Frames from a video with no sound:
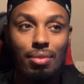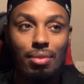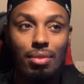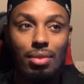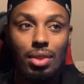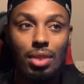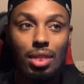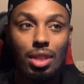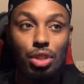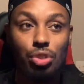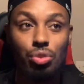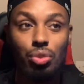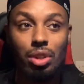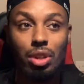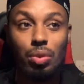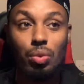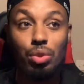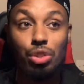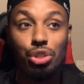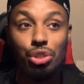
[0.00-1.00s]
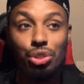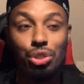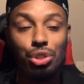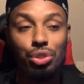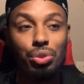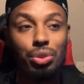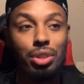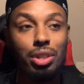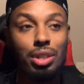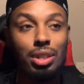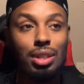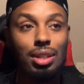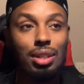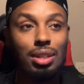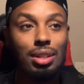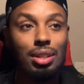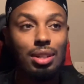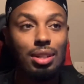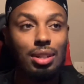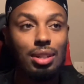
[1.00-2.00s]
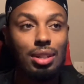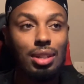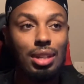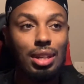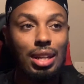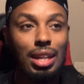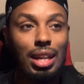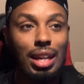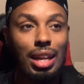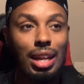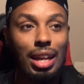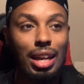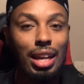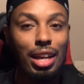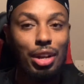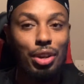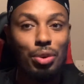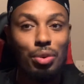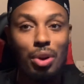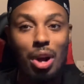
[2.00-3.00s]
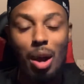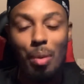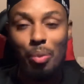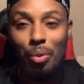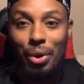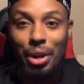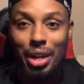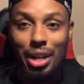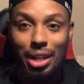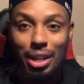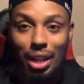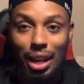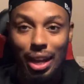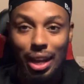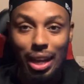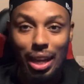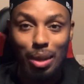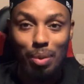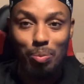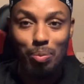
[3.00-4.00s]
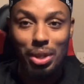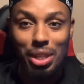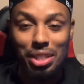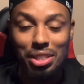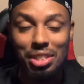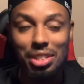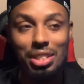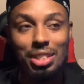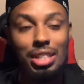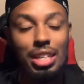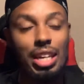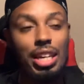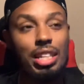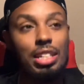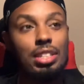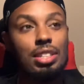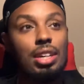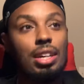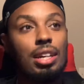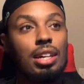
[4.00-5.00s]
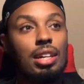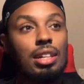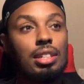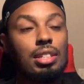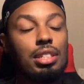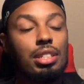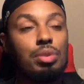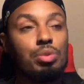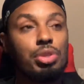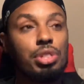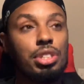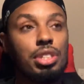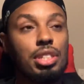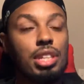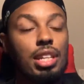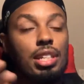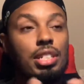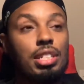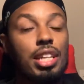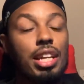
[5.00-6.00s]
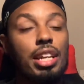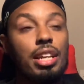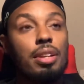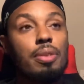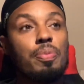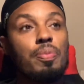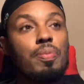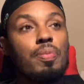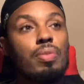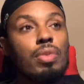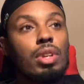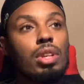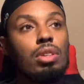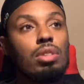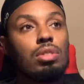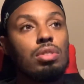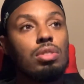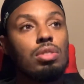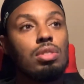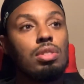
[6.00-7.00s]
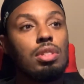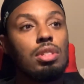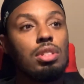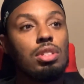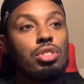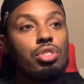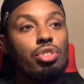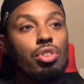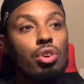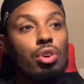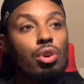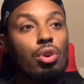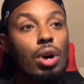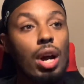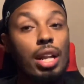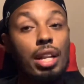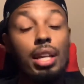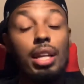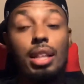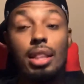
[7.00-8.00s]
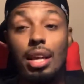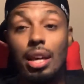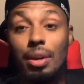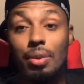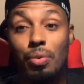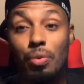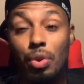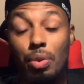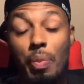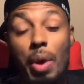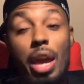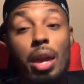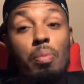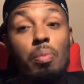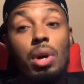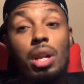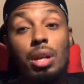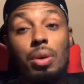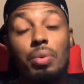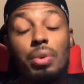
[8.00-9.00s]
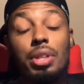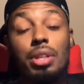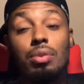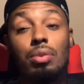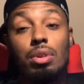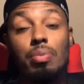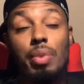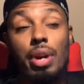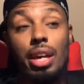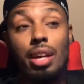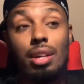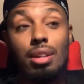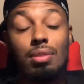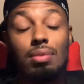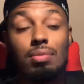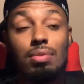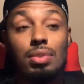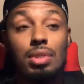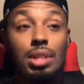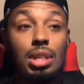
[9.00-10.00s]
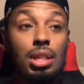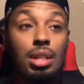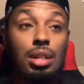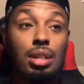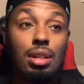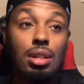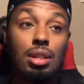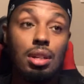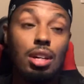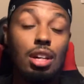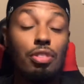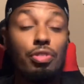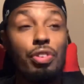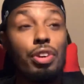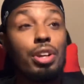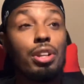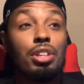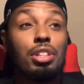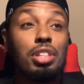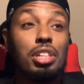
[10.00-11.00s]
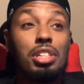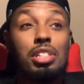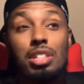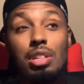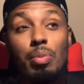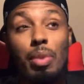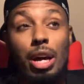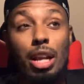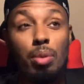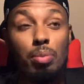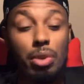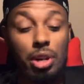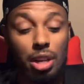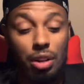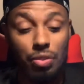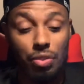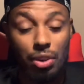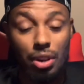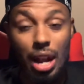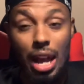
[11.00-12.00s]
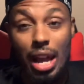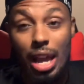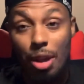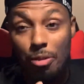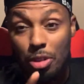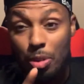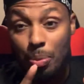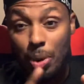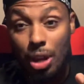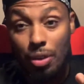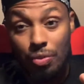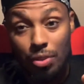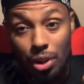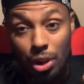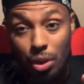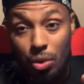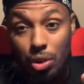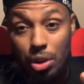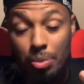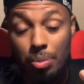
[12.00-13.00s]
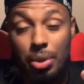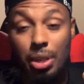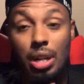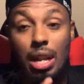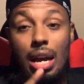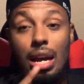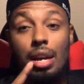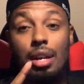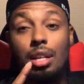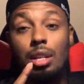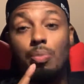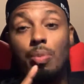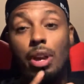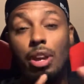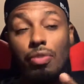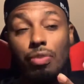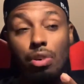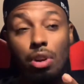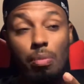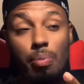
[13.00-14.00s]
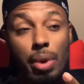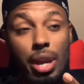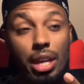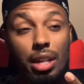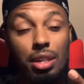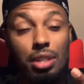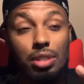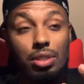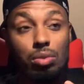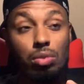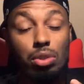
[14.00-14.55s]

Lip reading: The truck was your truck and you operated like a business, as TMC stated. So I did that. We made money with it. We made a fairly decent amount of money for not having to pay for equipment, not have to pay for maintenance.